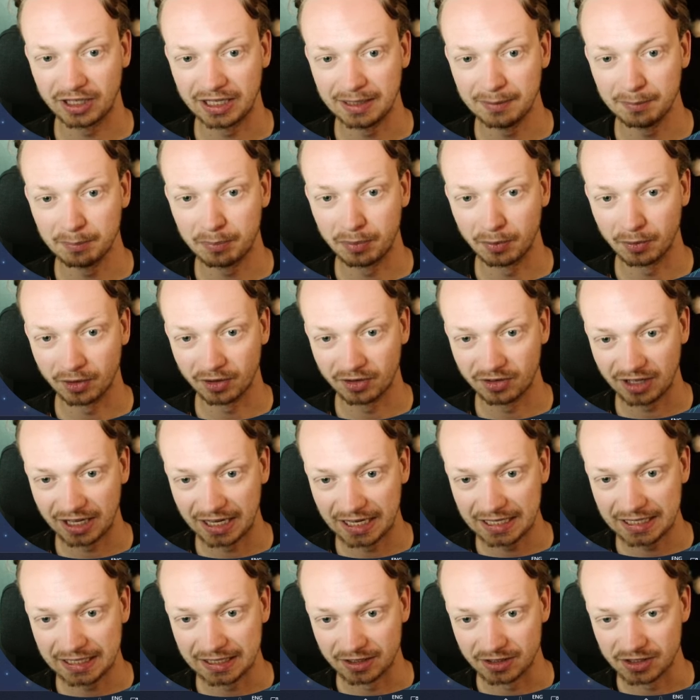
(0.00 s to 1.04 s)
import
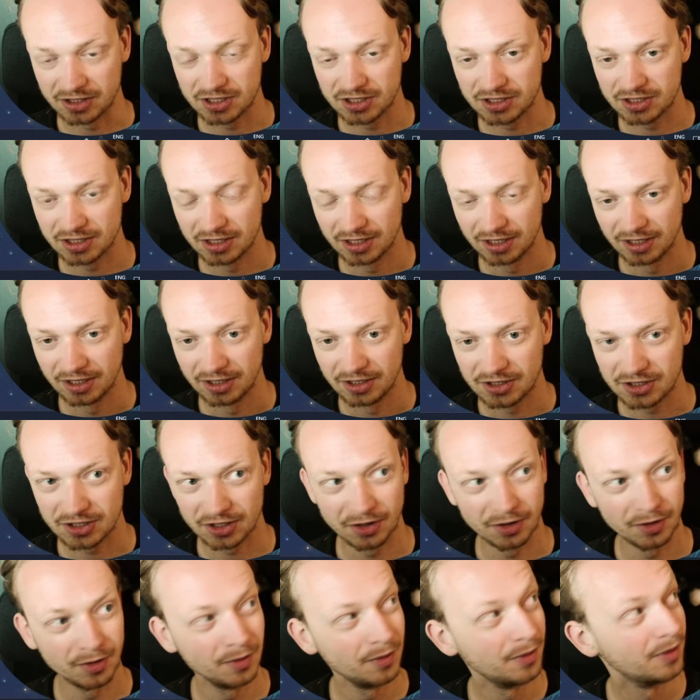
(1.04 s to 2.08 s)
alias? So